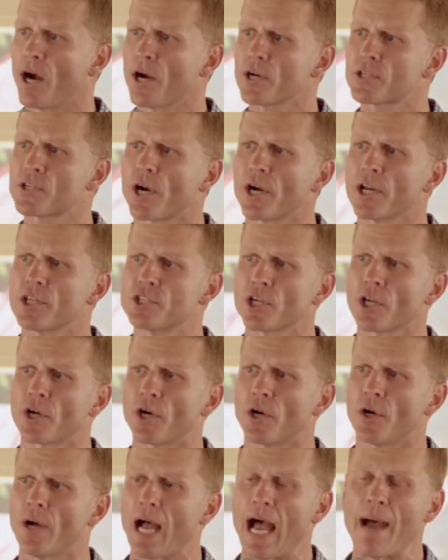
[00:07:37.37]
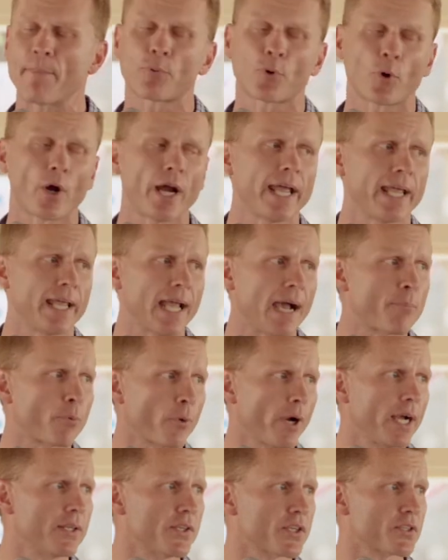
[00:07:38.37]
Our Attorney General, I
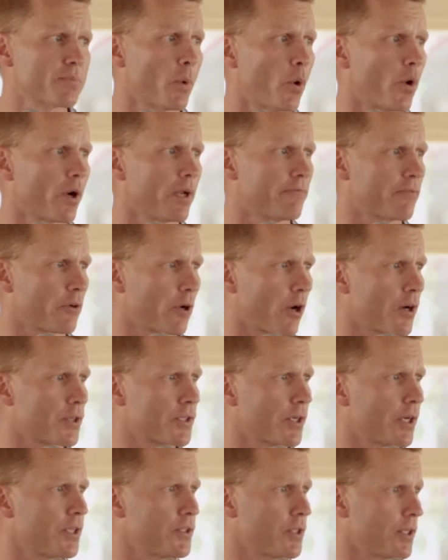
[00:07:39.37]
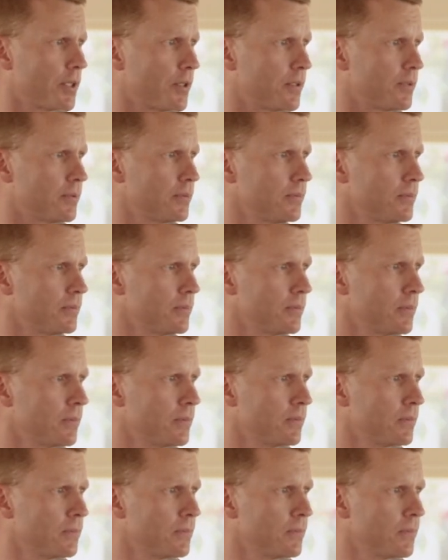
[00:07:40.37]
prayed this morning for our Attorney General.
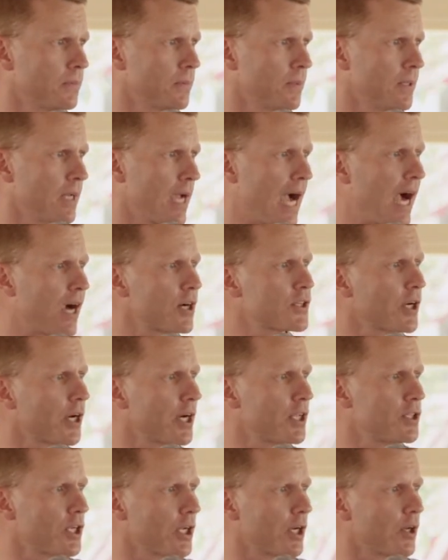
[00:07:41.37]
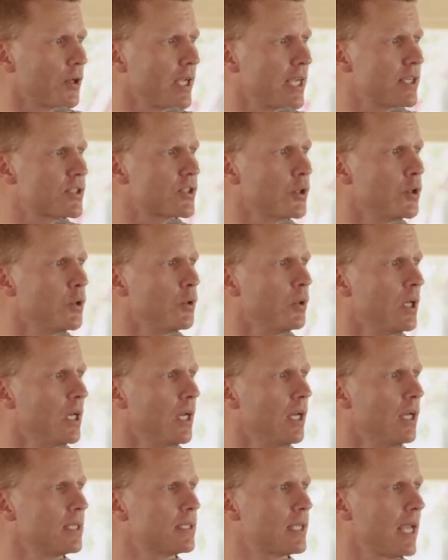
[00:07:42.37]
Our Attorney General needs to
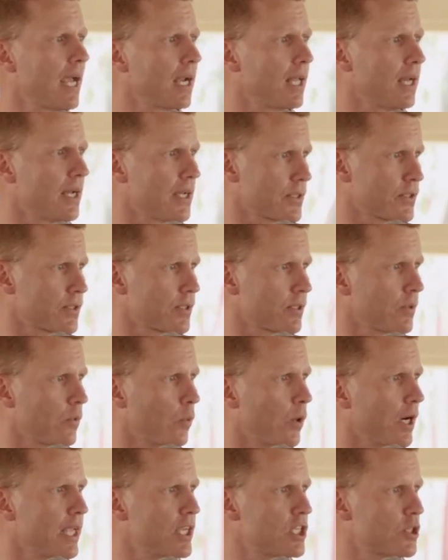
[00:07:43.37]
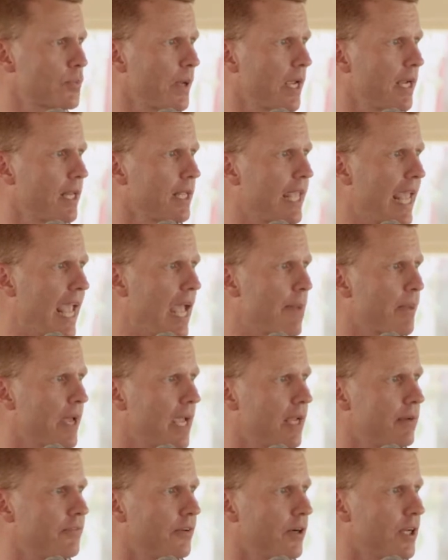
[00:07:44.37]
tell us what he's spending
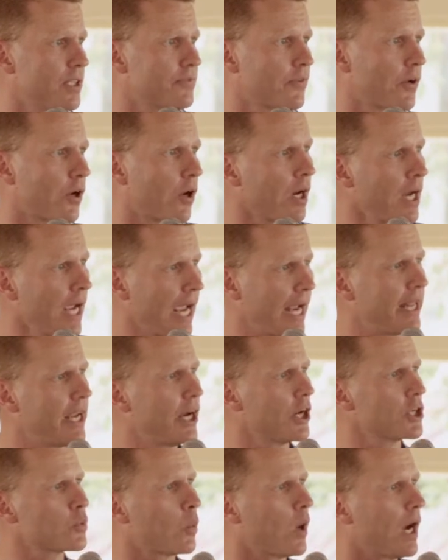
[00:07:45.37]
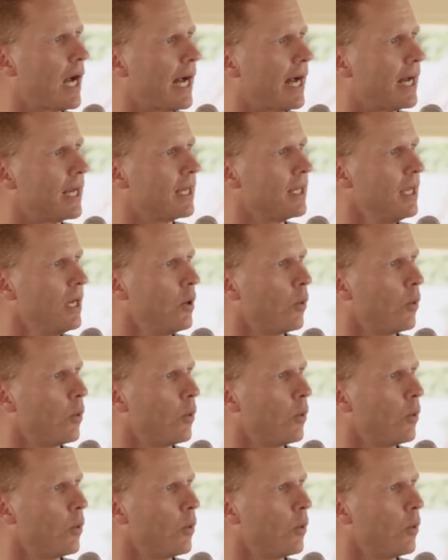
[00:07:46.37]
campaign funds for. And here's why.